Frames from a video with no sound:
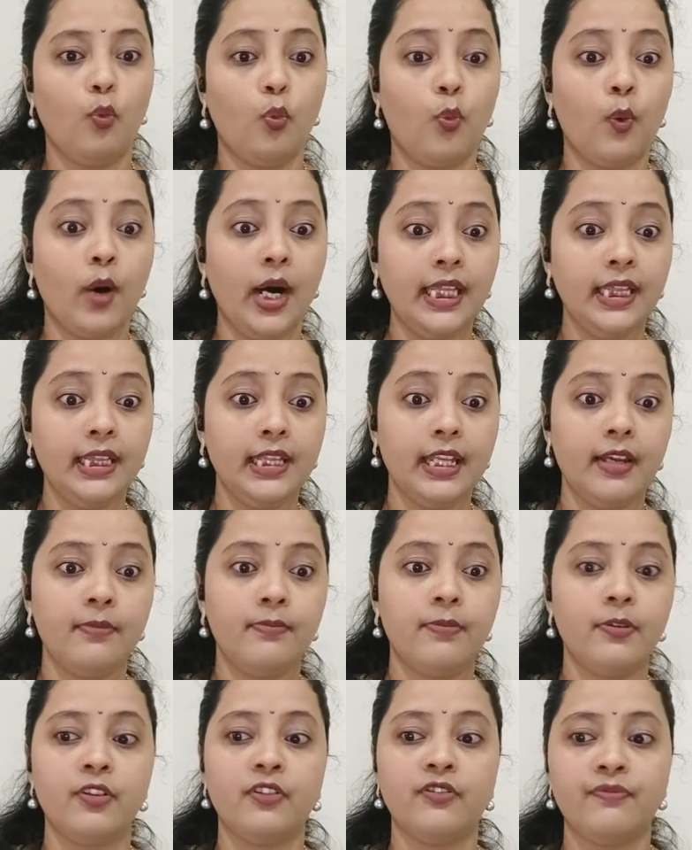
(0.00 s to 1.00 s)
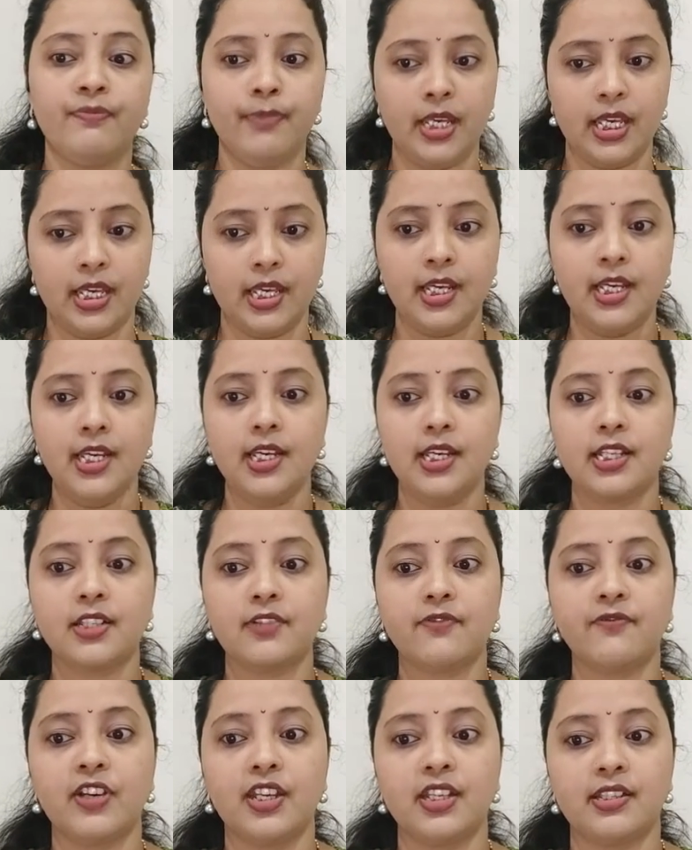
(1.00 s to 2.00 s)
One neighbor of B
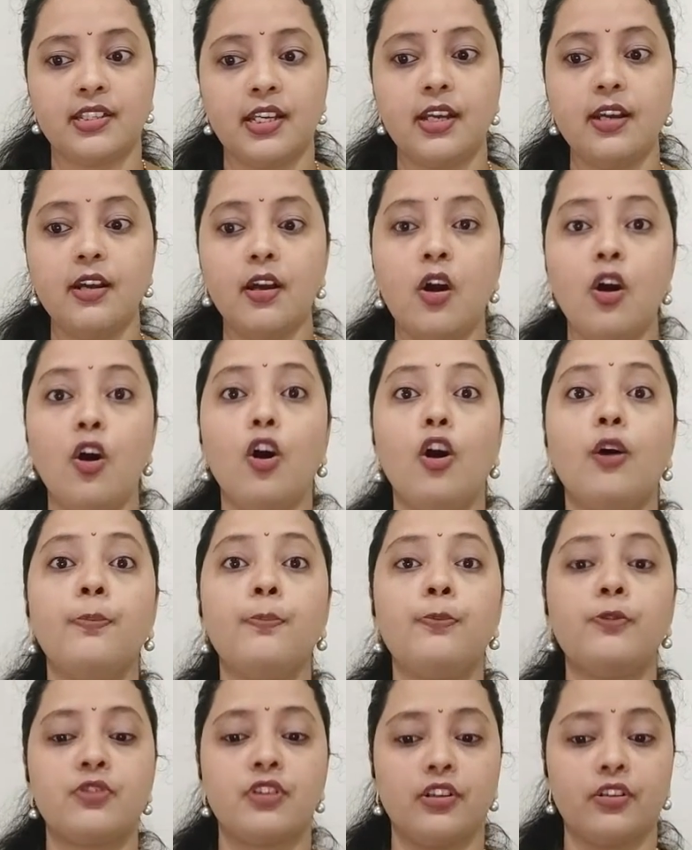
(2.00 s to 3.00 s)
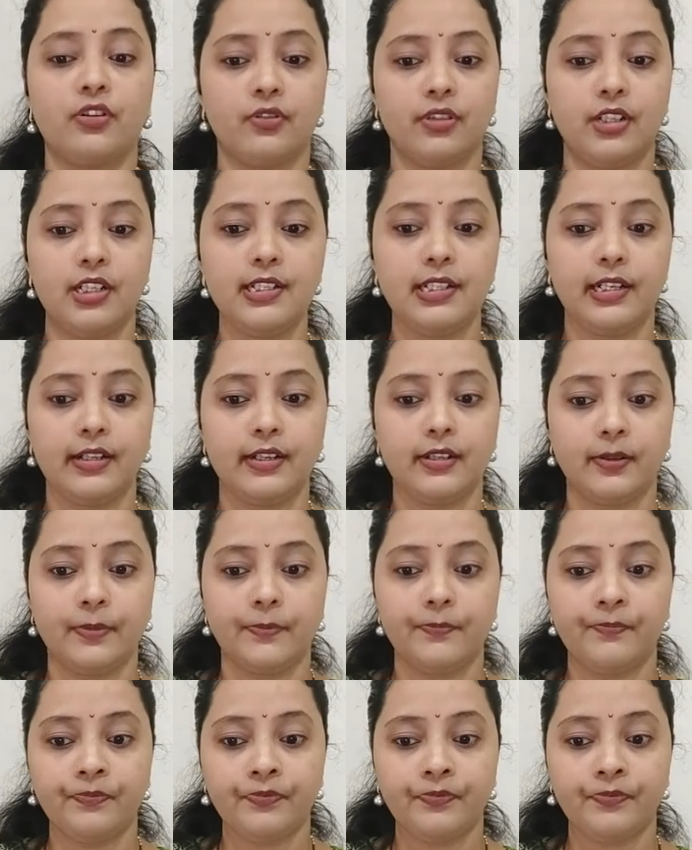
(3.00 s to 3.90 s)
is facing opposite to the center.